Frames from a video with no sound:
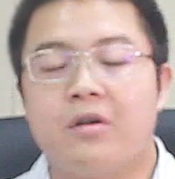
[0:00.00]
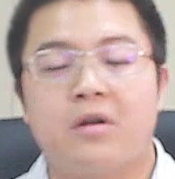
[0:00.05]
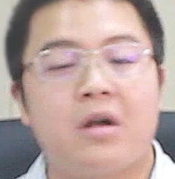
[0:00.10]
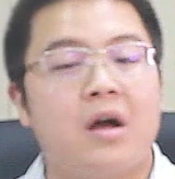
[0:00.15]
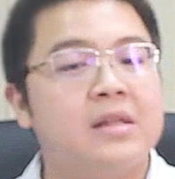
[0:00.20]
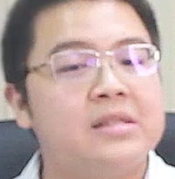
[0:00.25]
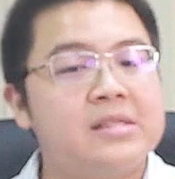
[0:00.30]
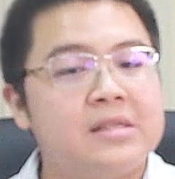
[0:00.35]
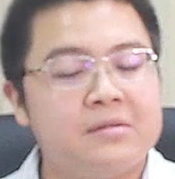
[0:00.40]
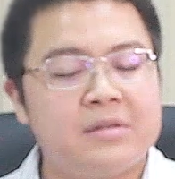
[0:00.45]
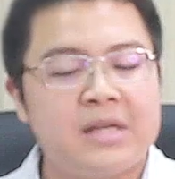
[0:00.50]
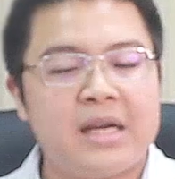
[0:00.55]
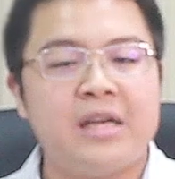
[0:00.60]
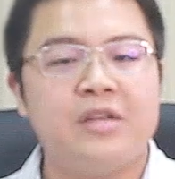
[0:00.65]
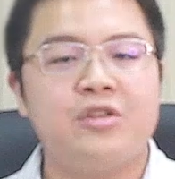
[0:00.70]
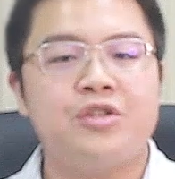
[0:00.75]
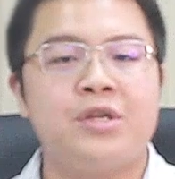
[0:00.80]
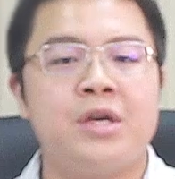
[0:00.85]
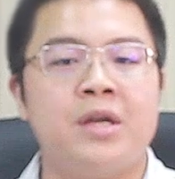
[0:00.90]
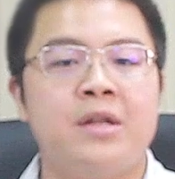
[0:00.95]

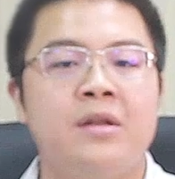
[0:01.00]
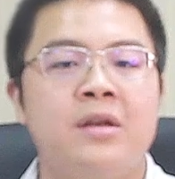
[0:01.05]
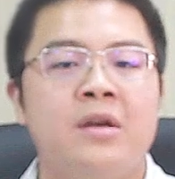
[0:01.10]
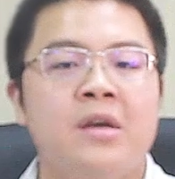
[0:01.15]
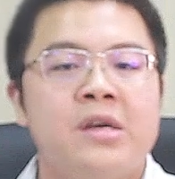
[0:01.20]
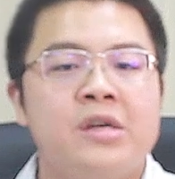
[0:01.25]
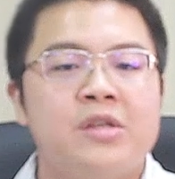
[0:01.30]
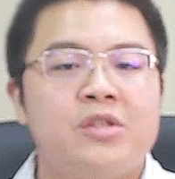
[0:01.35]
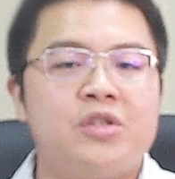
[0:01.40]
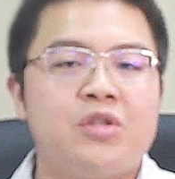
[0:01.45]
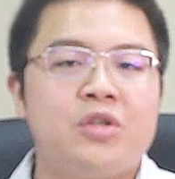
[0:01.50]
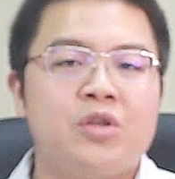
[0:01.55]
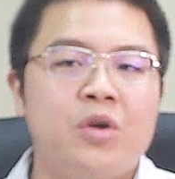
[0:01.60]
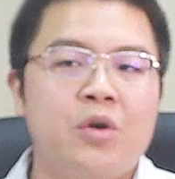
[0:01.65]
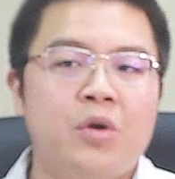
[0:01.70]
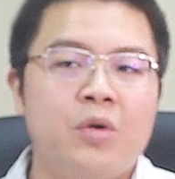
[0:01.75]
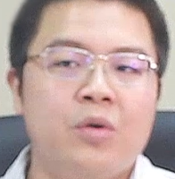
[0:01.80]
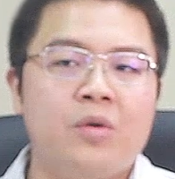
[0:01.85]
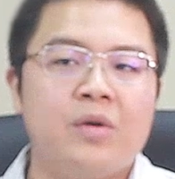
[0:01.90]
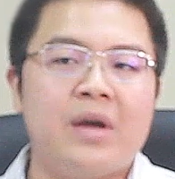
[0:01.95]
consultation,
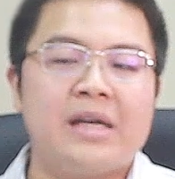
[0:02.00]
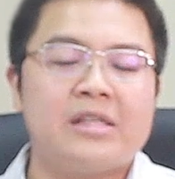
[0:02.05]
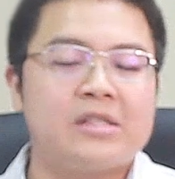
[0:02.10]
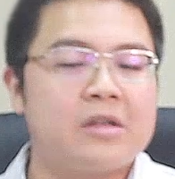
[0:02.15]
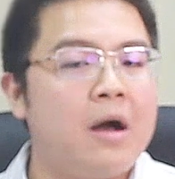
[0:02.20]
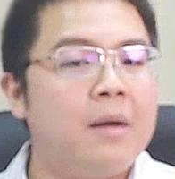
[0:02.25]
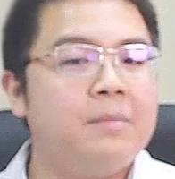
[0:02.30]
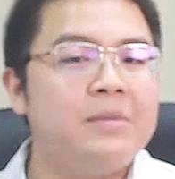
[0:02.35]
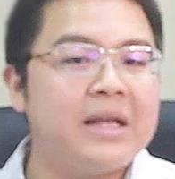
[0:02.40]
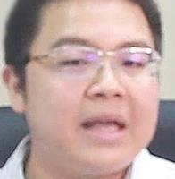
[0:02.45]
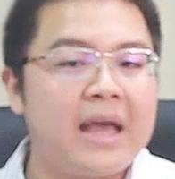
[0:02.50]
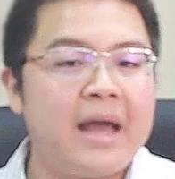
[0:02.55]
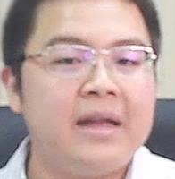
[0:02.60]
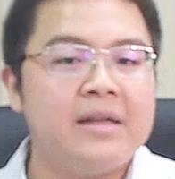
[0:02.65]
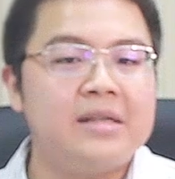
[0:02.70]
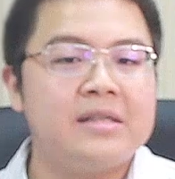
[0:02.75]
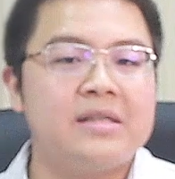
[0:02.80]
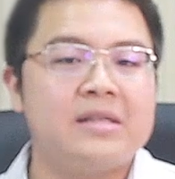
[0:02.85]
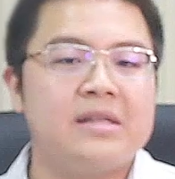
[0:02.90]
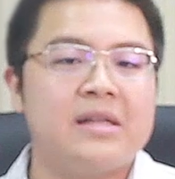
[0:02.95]
to as complicated
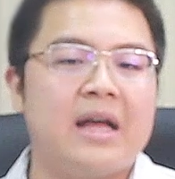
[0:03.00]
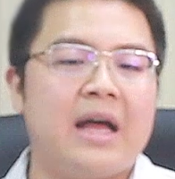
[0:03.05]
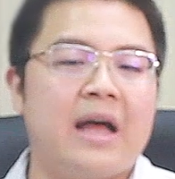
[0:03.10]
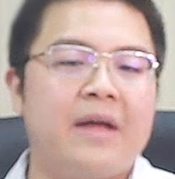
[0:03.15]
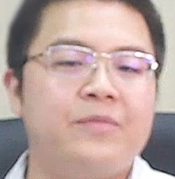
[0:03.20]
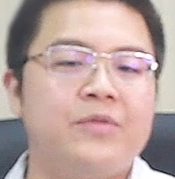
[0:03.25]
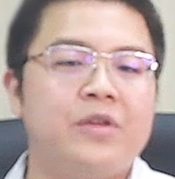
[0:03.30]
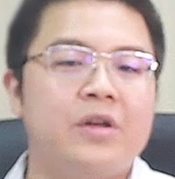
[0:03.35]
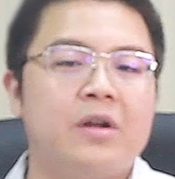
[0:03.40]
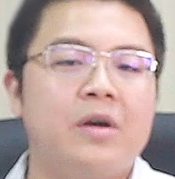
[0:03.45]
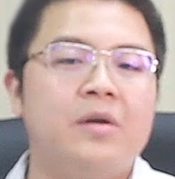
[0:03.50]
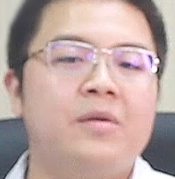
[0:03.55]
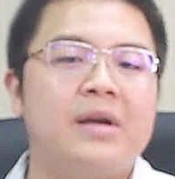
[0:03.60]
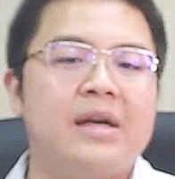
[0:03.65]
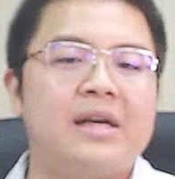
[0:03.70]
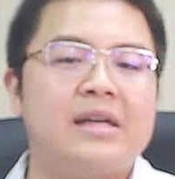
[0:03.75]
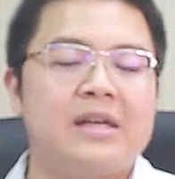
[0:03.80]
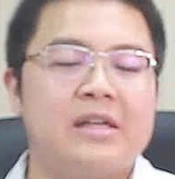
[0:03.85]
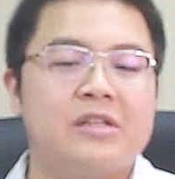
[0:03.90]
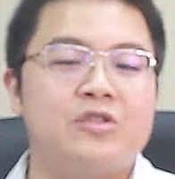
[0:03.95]

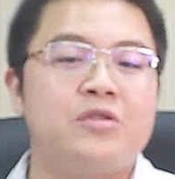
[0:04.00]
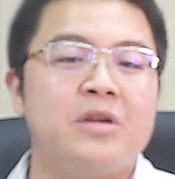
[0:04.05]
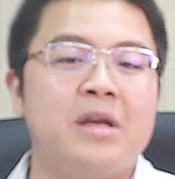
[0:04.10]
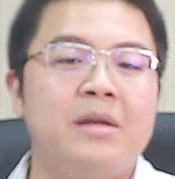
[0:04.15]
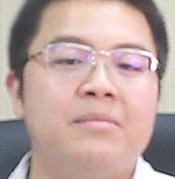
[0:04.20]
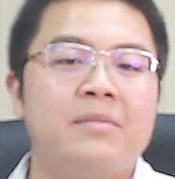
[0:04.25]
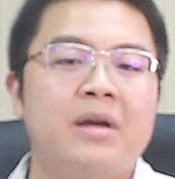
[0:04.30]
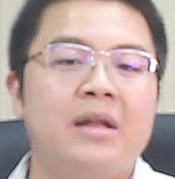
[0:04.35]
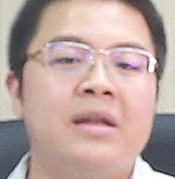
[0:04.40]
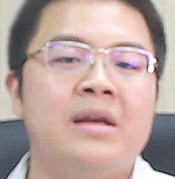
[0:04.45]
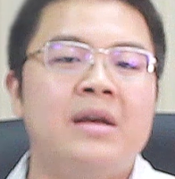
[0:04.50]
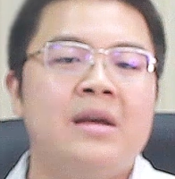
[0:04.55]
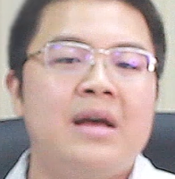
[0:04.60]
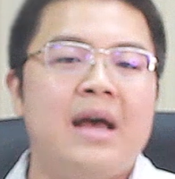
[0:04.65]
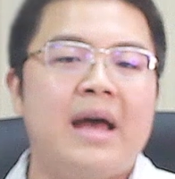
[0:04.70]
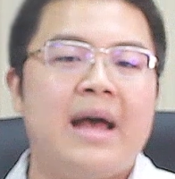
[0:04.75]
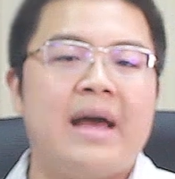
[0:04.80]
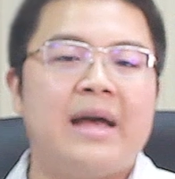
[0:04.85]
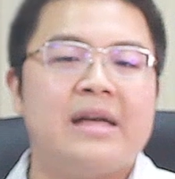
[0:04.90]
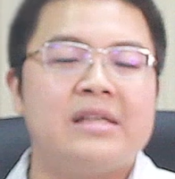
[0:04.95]
a treatment
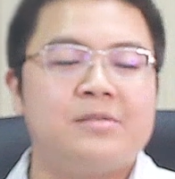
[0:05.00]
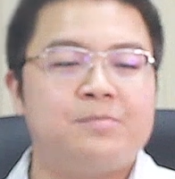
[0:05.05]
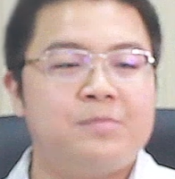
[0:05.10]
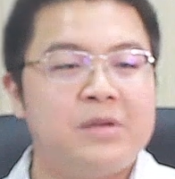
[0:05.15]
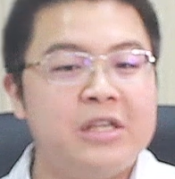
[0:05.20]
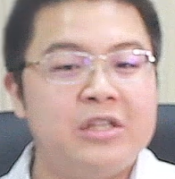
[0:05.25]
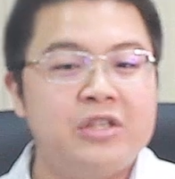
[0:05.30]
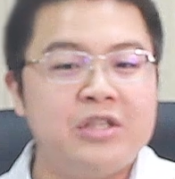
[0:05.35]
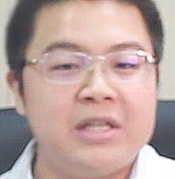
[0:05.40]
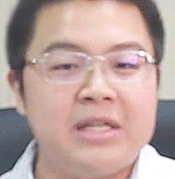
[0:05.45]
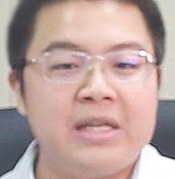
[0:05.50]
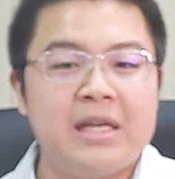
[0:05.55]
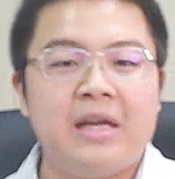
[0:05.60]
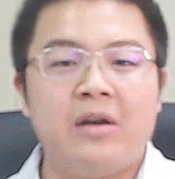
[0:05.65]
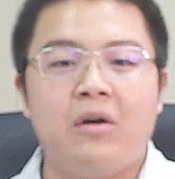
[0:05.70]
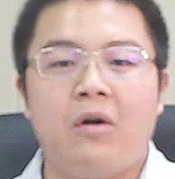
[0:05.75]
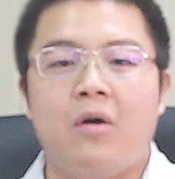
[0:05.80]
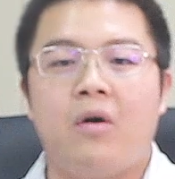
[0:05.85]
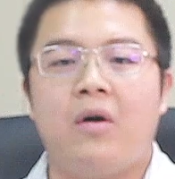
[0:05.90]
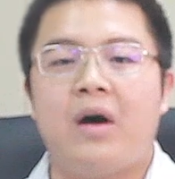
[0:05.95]
as
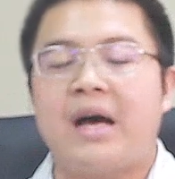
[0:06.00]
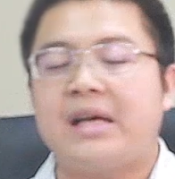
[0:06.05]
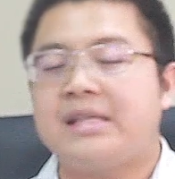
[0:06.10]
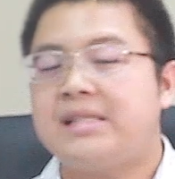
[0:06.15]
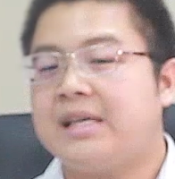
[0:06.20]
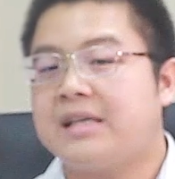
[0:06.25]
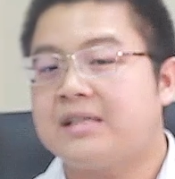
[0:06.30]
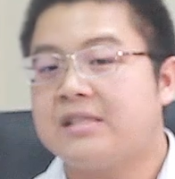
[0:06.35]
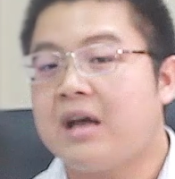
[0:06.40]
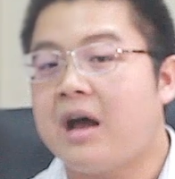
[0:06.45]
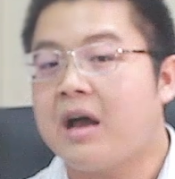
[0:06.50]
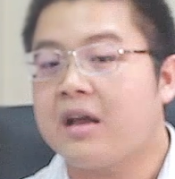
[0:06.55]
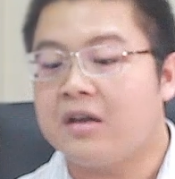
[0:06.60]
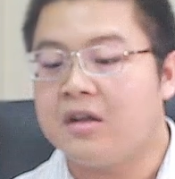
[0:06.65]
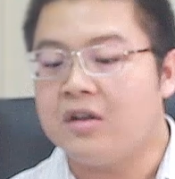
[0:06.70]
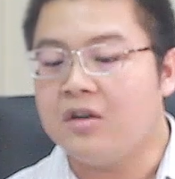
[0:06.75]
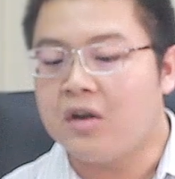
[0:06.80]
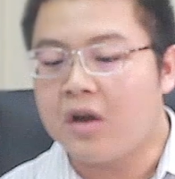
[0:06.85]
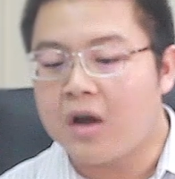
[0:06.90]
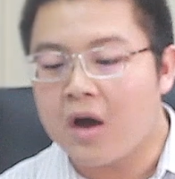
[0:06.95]
PGD or ICSI
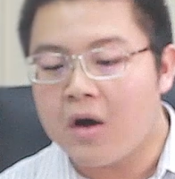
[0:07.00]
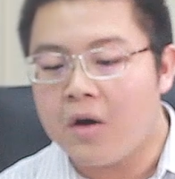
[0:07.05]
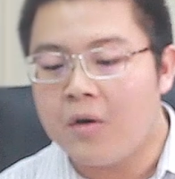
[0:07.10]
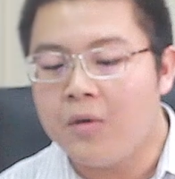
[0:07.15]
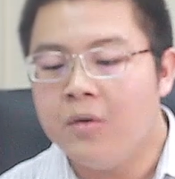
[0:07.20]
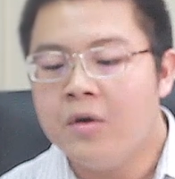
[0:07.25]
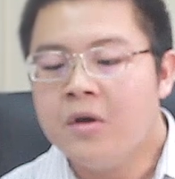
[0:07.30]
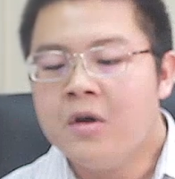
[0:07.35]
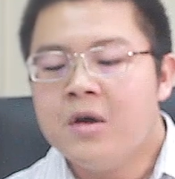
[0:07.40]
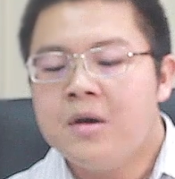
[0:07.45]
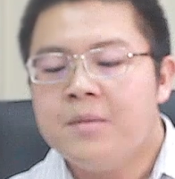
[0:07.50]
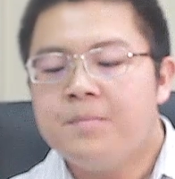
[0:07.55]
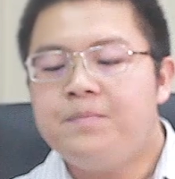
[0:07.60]
can go.